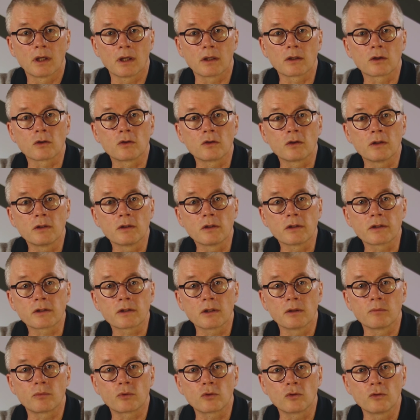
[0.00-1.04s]
and
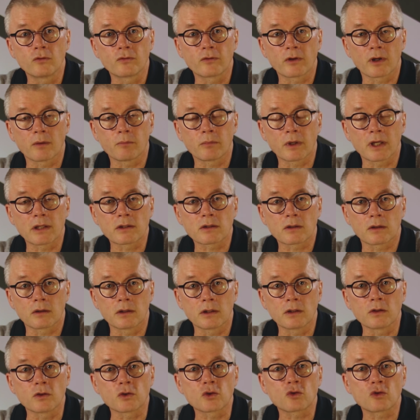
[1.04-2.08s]
continuously improve them based on
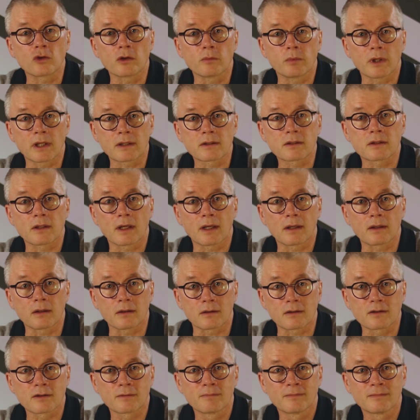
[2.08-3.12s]
industry best
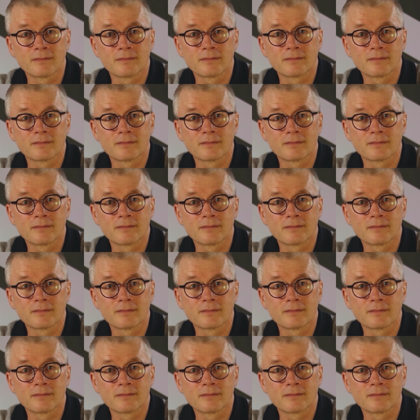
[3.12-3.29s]
standards